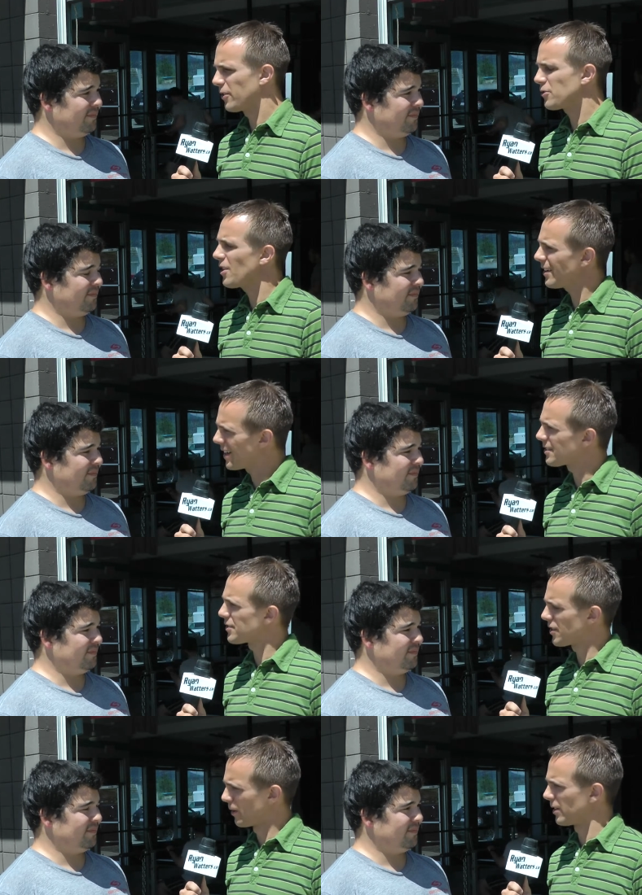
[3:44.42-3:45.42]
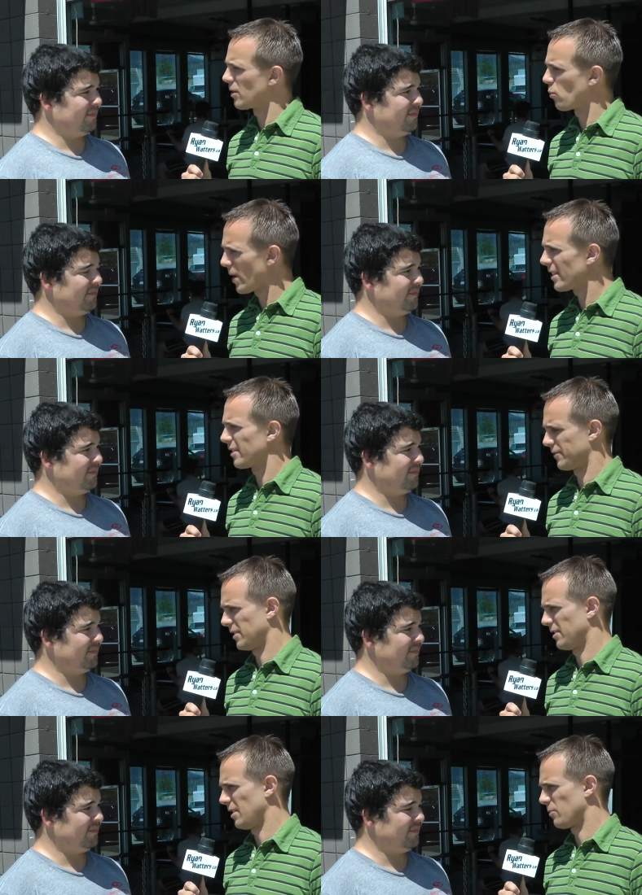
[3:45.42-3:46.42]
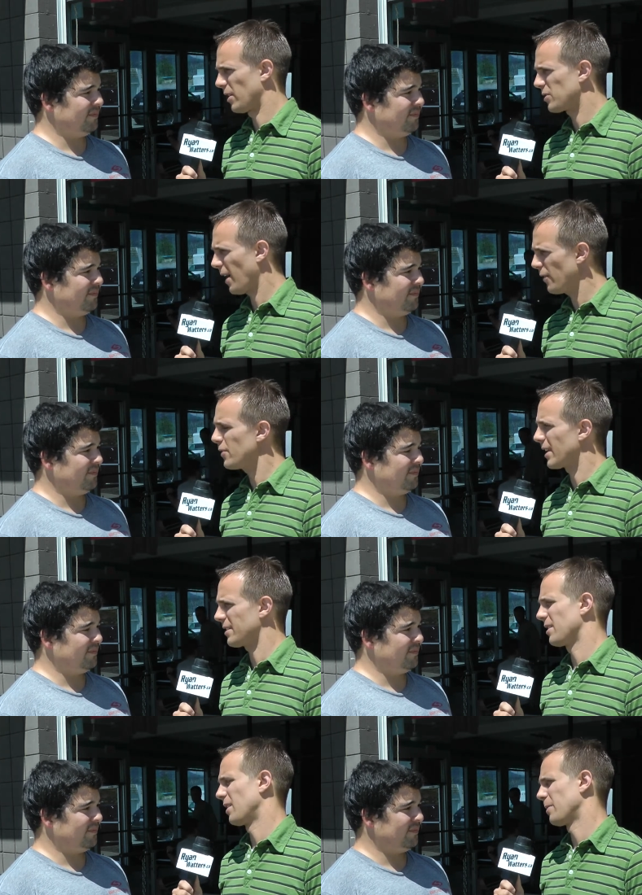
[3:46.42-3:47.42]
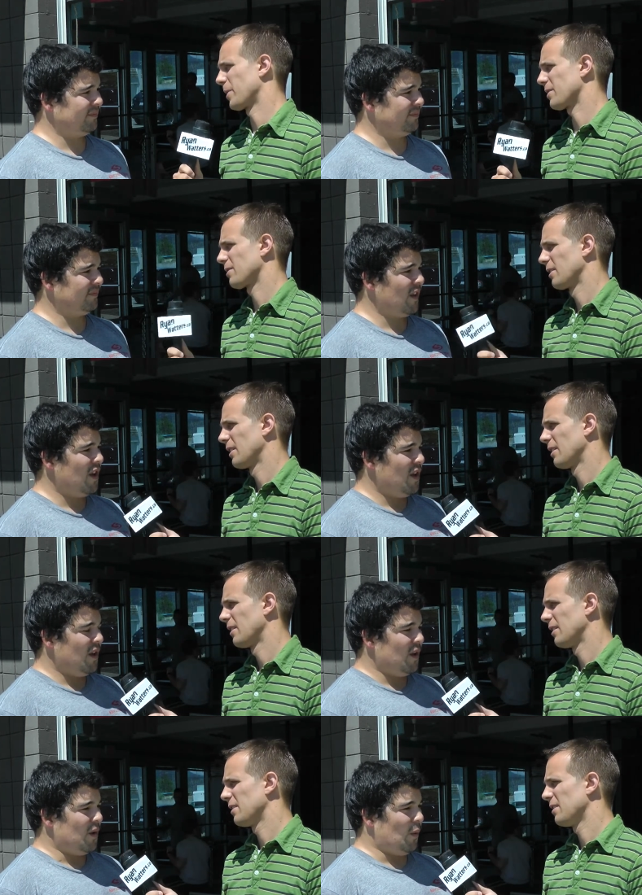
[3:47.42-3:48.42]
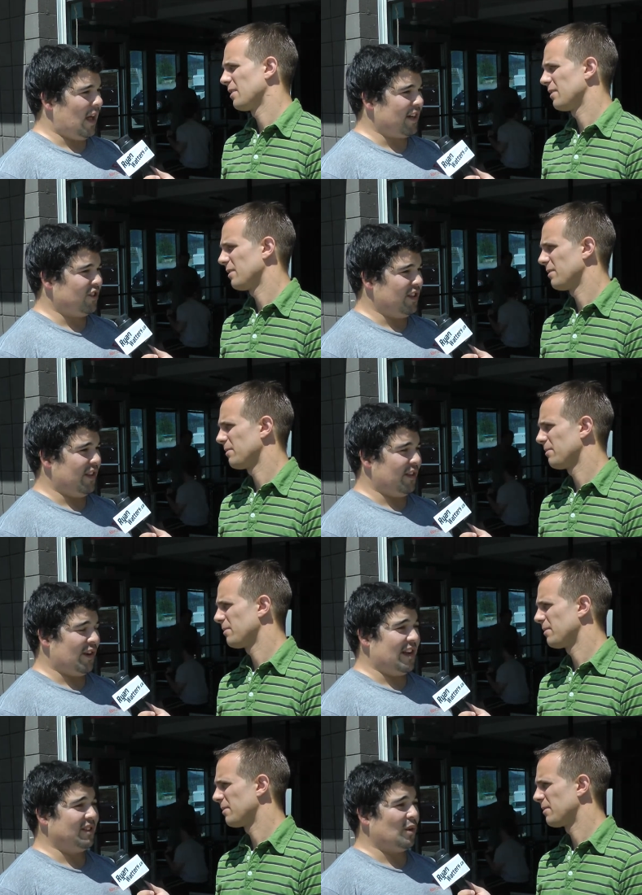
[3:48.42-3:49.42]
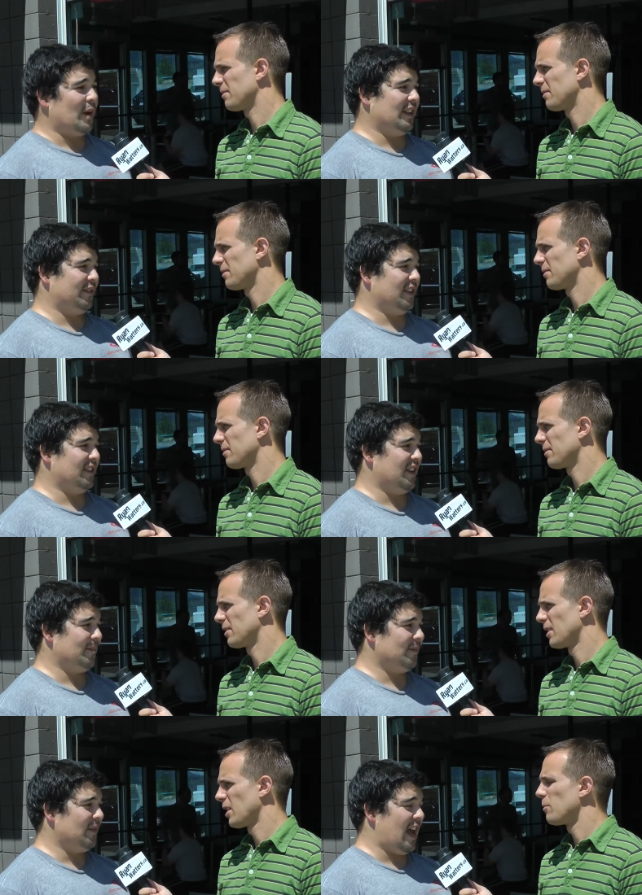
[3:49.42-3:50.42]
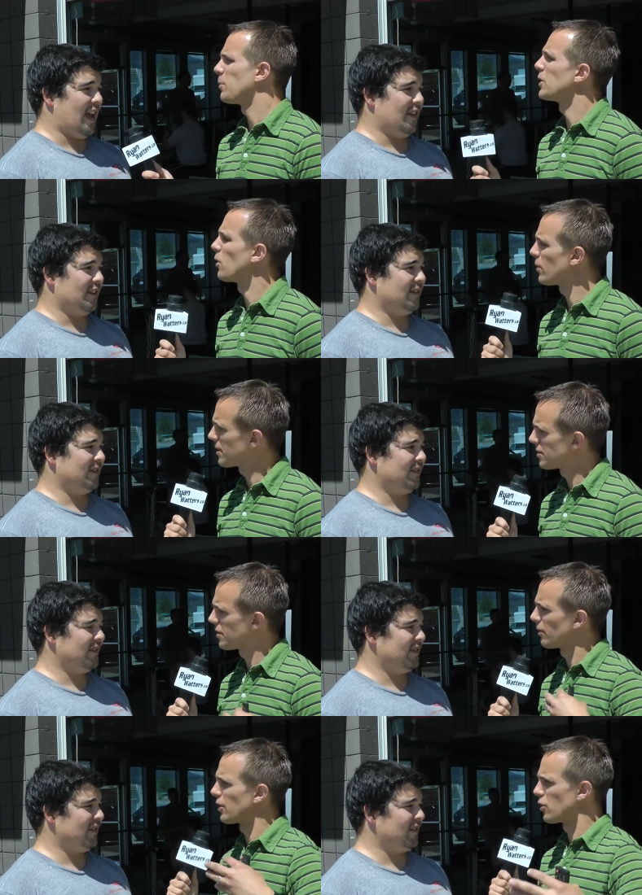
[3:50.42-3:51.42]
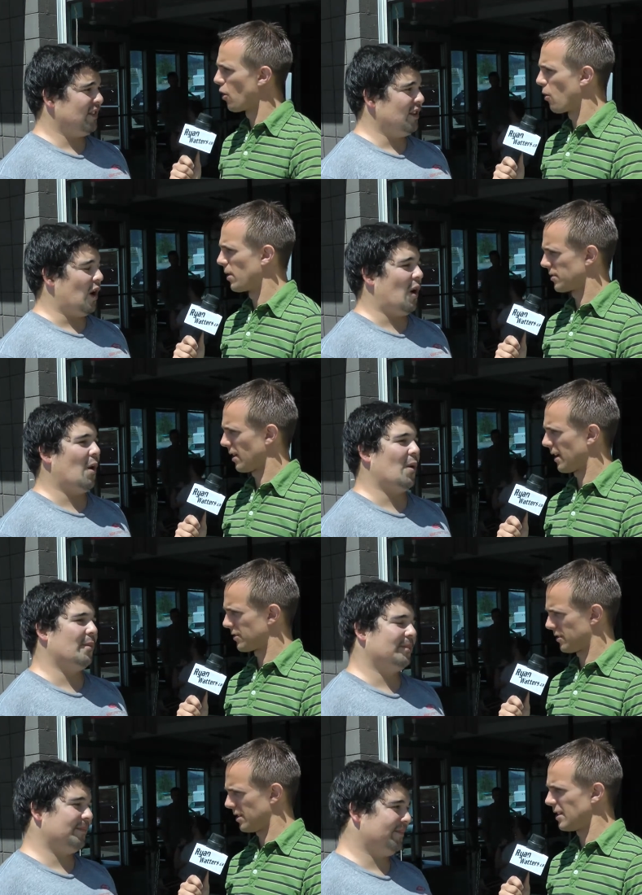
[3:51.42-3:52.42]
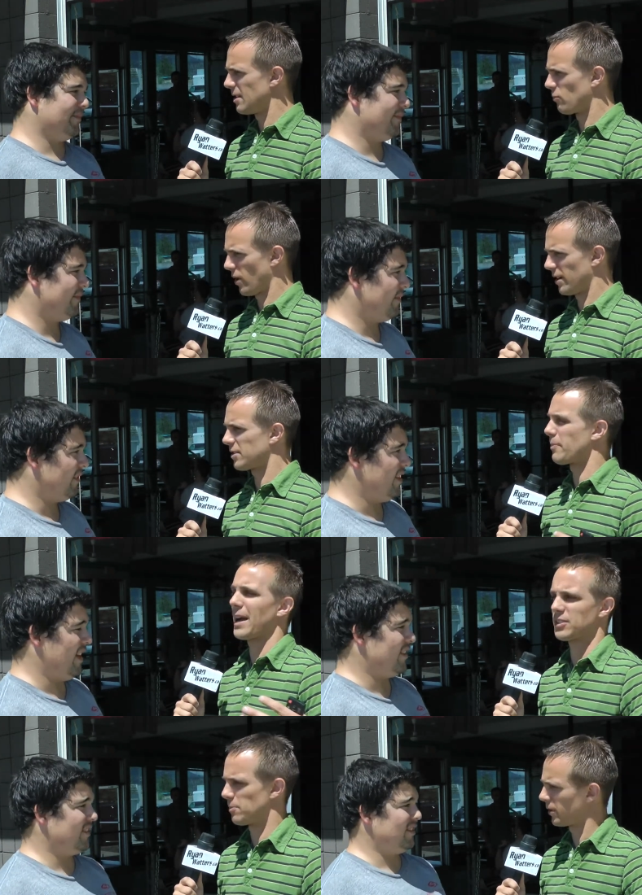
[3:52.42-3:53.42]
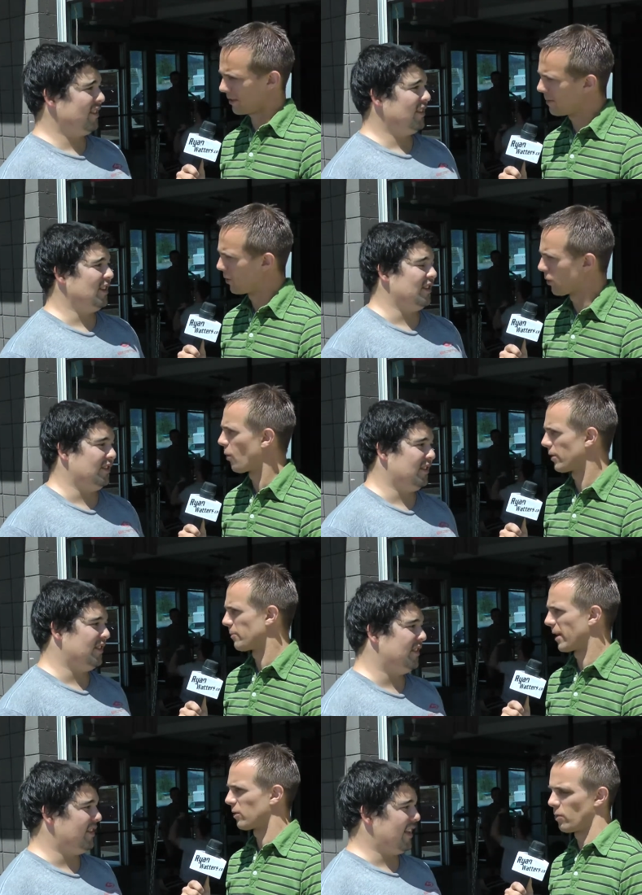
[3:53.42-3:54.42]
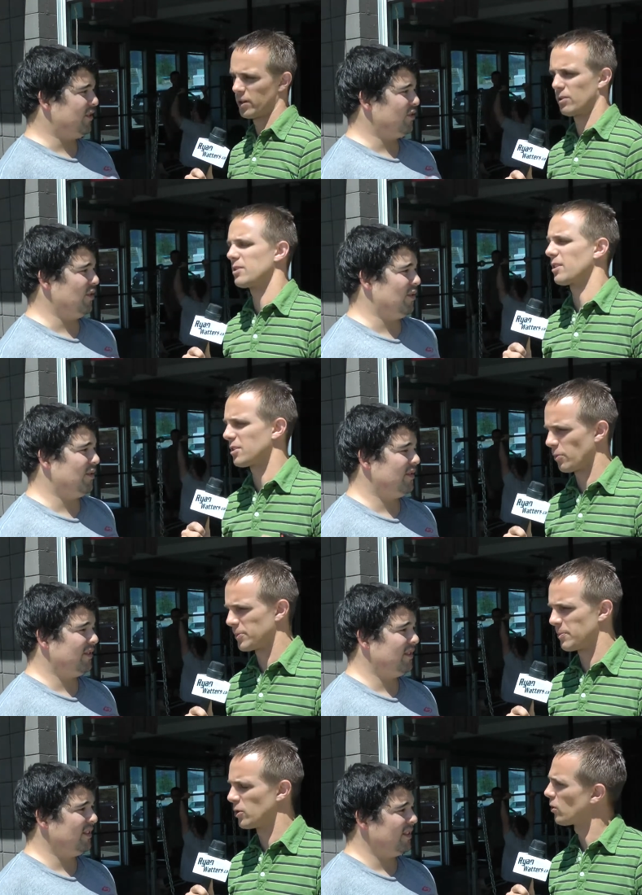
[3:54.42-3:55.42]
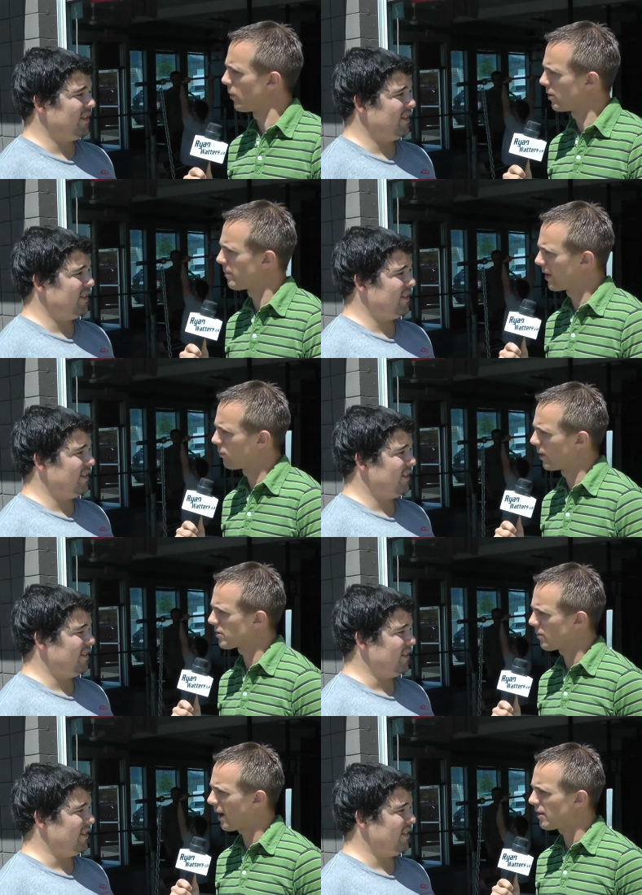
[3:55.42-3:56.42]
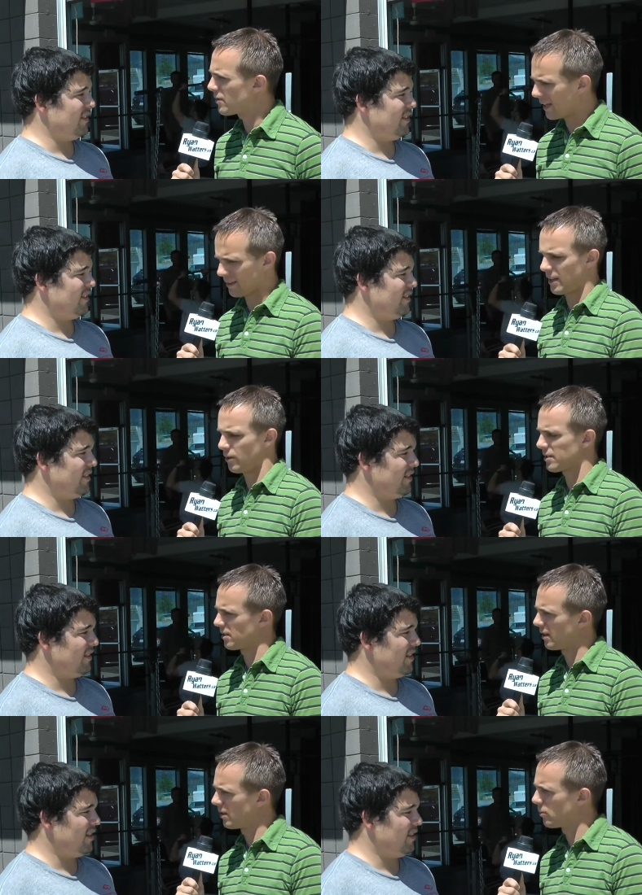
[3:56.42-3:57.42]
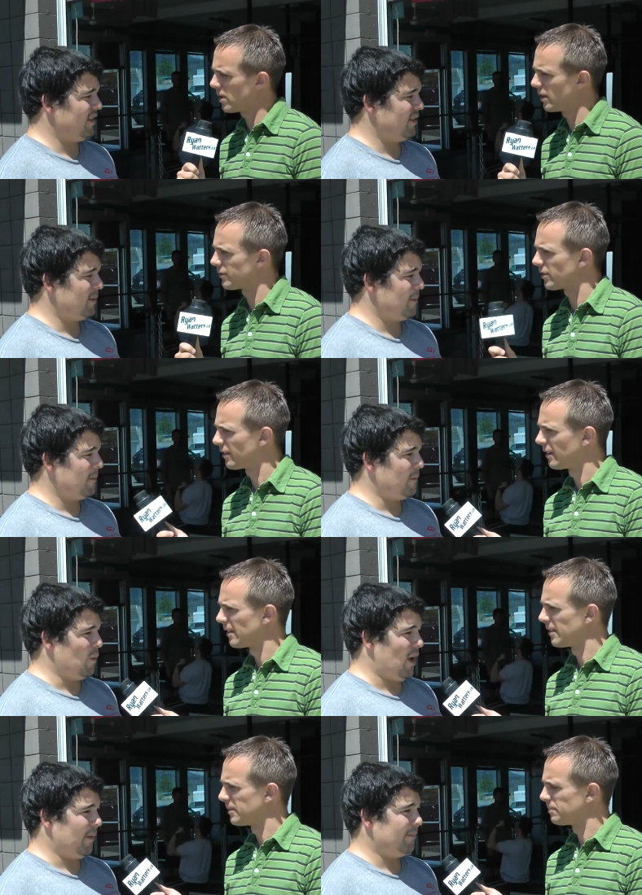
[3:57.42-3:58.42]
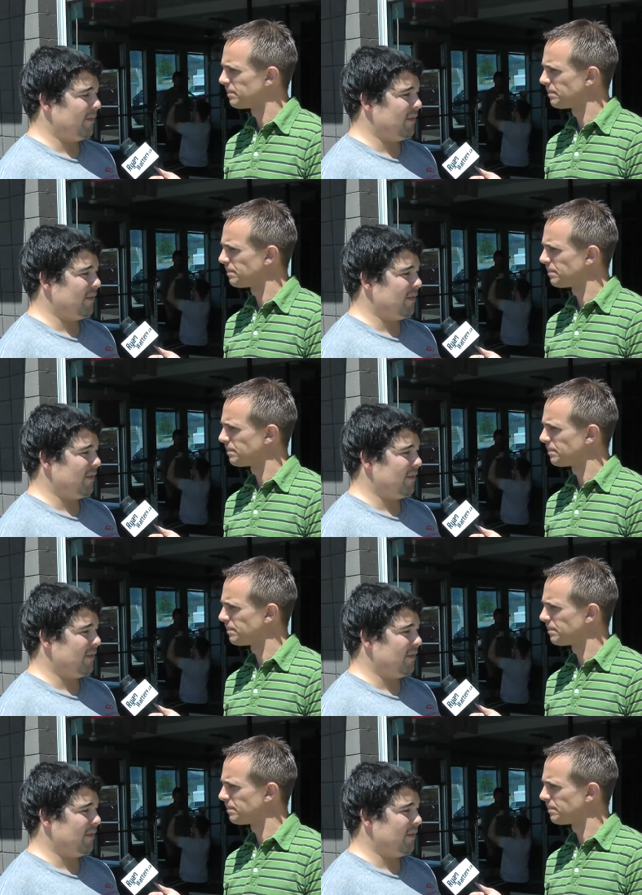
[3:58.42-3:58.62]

Speaker 1: There's not necessarily a weightlifting team, right? So, how do you get to the Olympics? Well, actually, there is a weightlifting team. but you don't necessarily go as a, as a team, right? As a basketball team, you're going no matter what, or as a swim team, you're going no matter what. So, how do you get there as a, as a weightlifter? Well,